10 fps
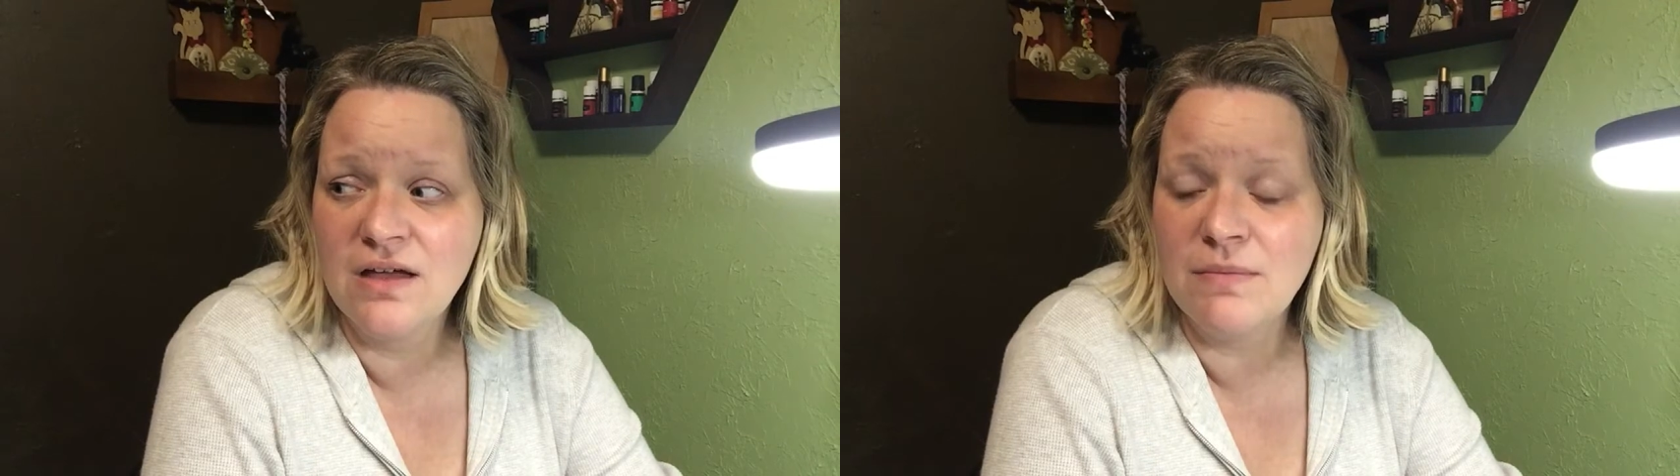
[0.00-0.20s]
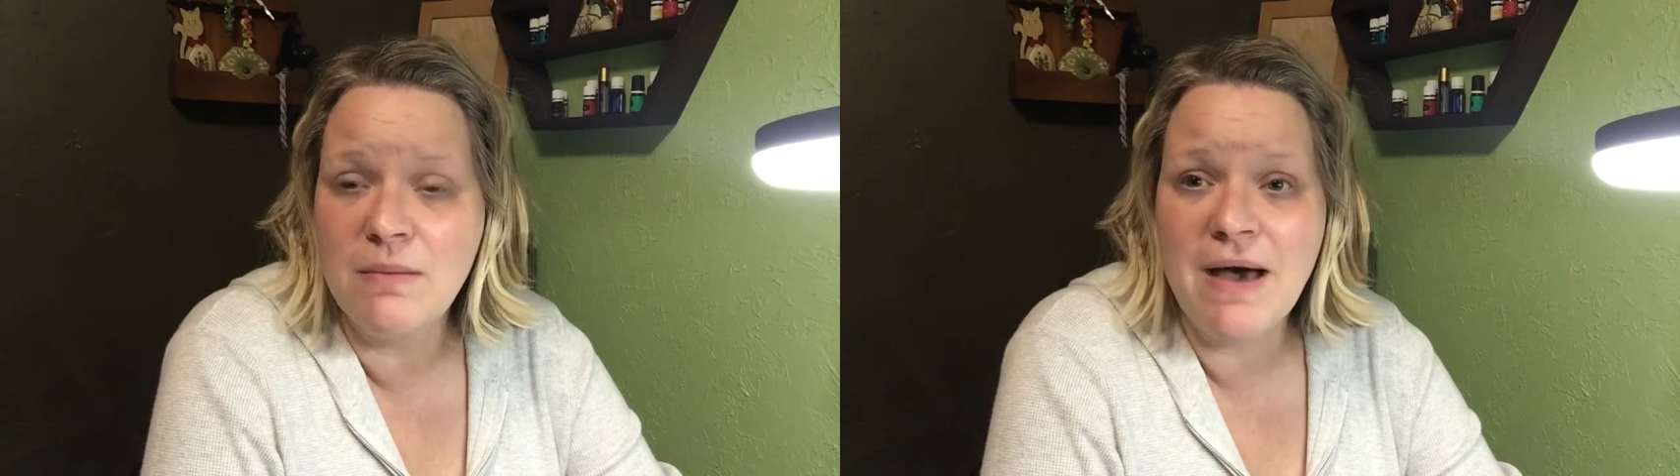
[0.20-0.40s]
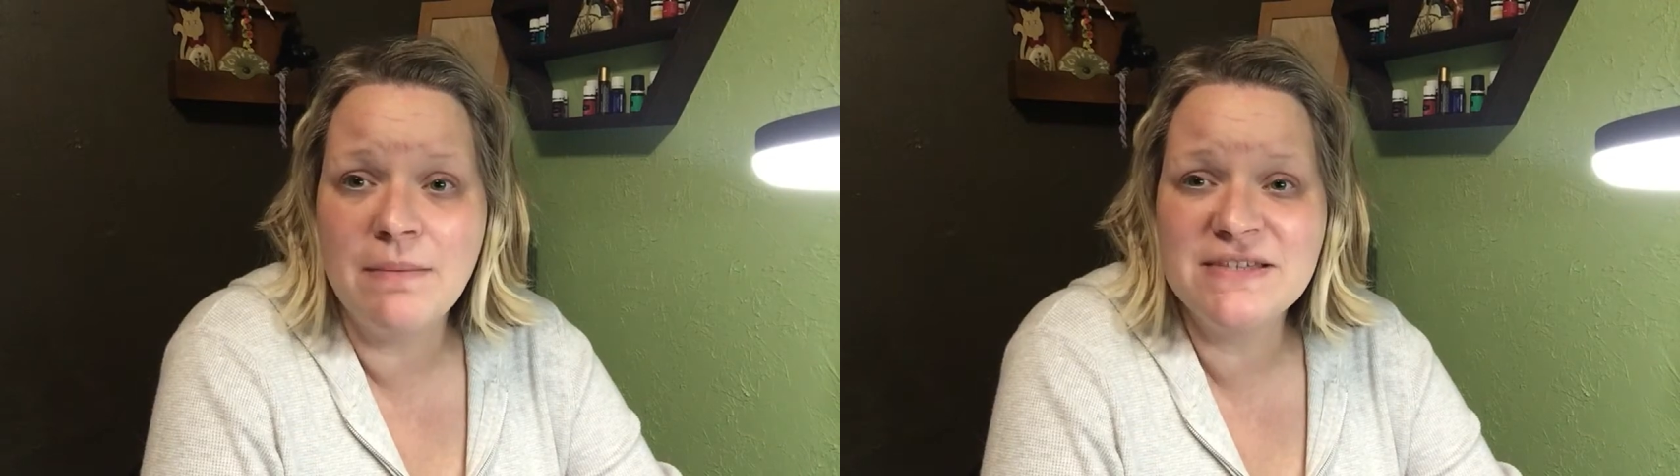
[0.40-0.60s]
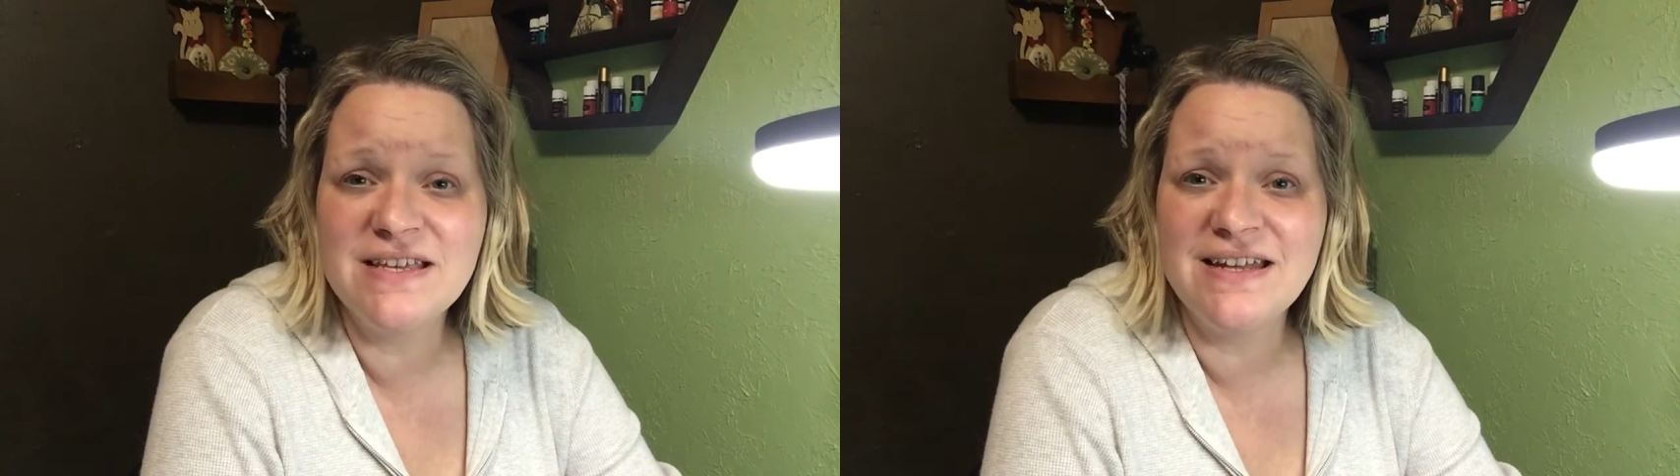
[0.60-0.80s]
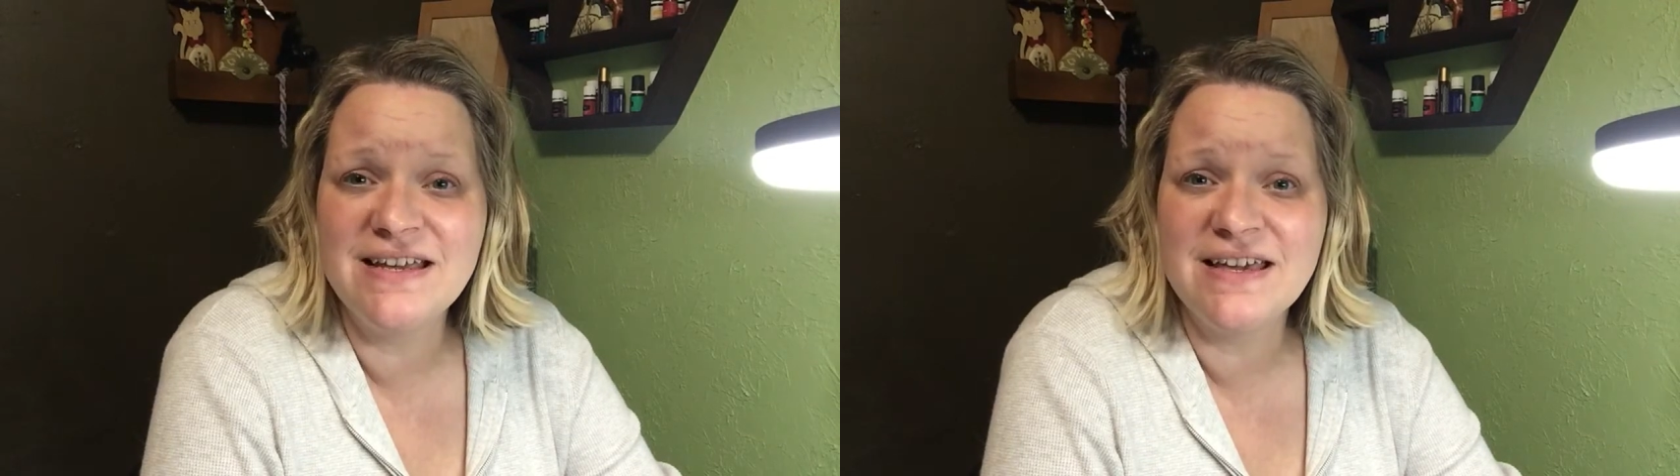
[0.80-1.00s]
My mom is
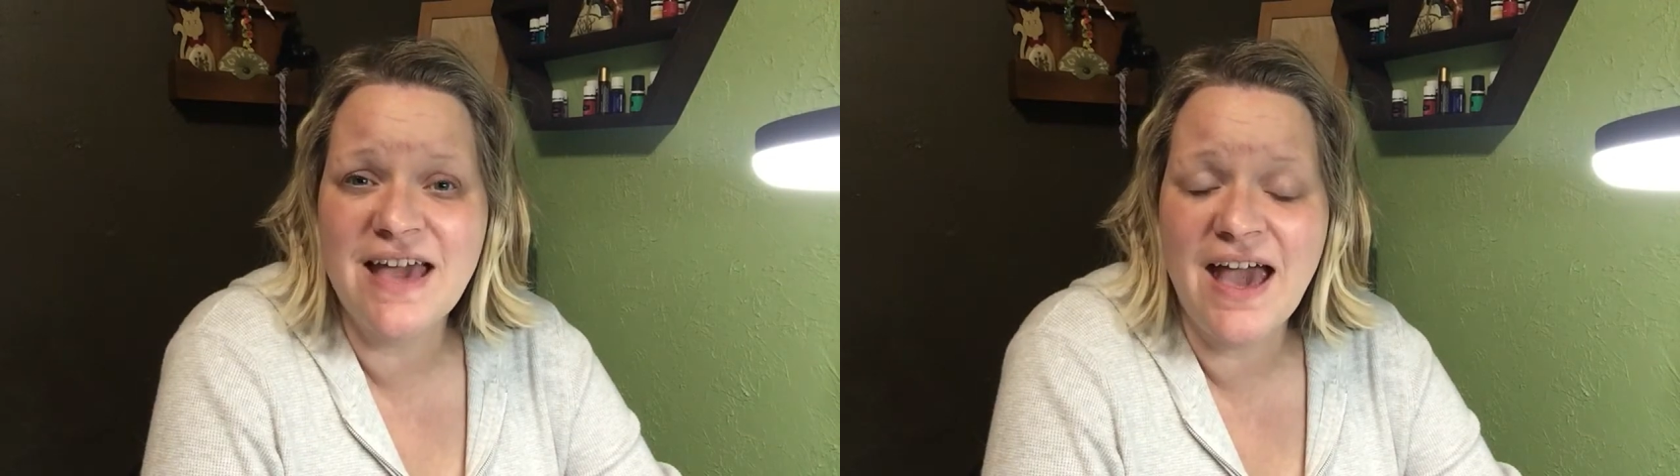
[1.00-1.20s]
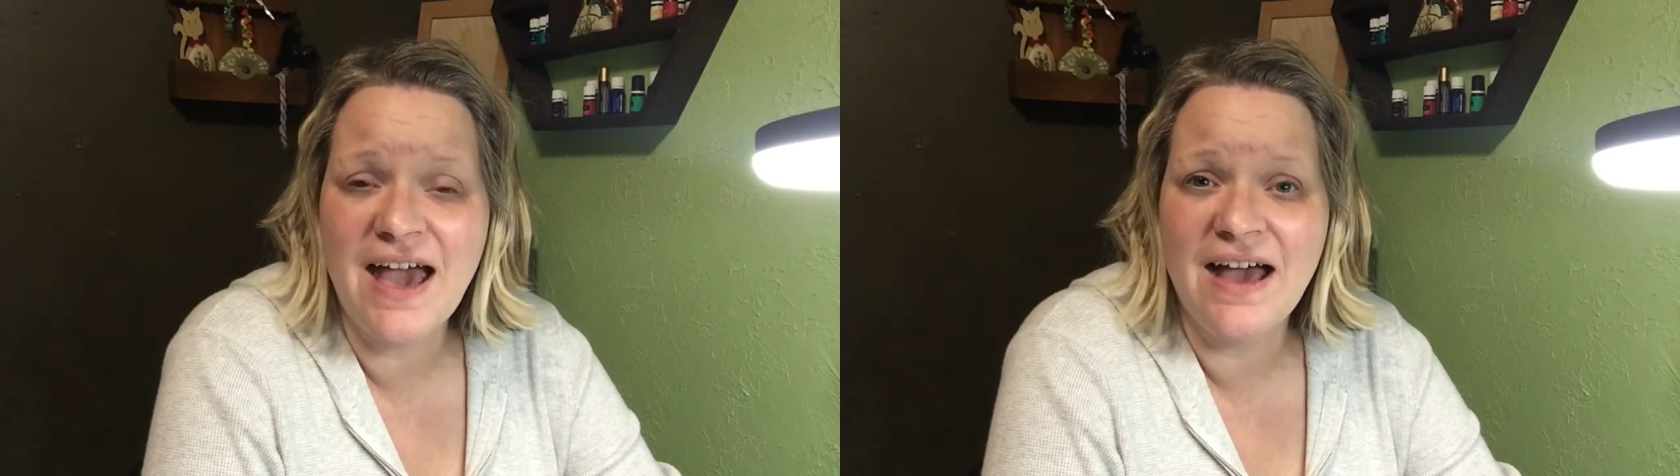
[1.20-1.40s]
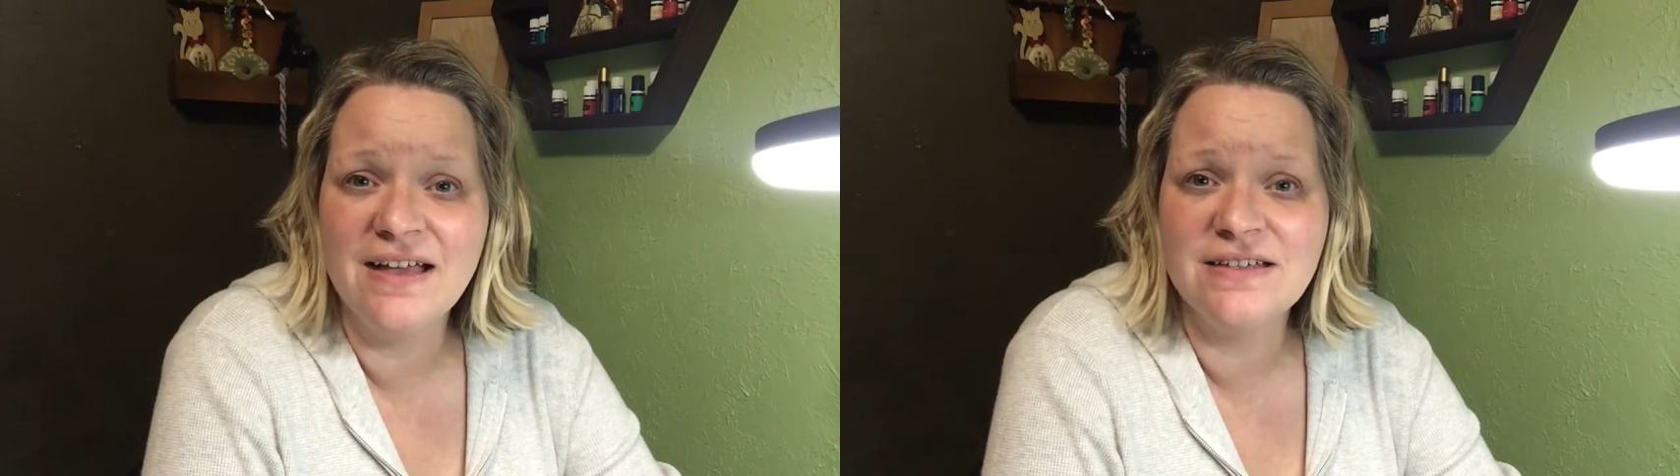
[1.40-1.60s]
getting a cat.